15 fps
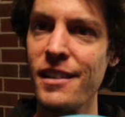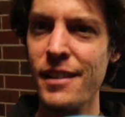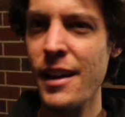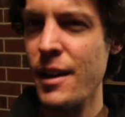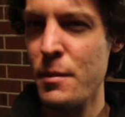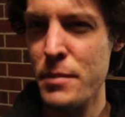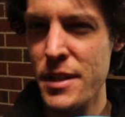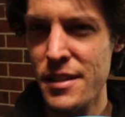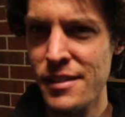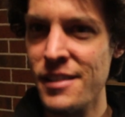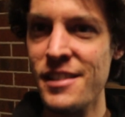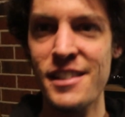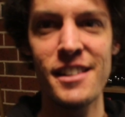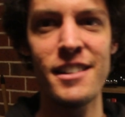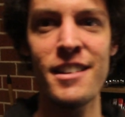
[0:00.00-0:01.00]
kind of
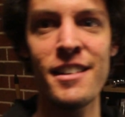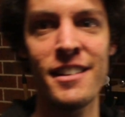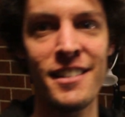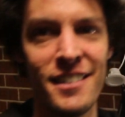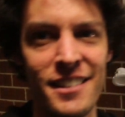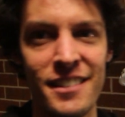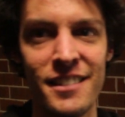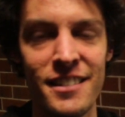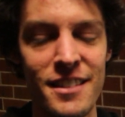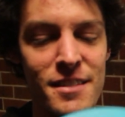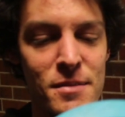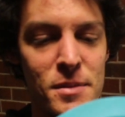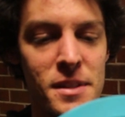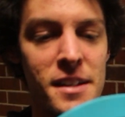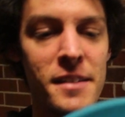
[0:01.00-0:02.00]
business, you know? You know what
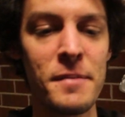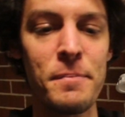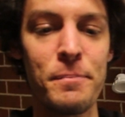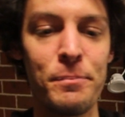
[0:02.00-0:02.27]
I'm saying?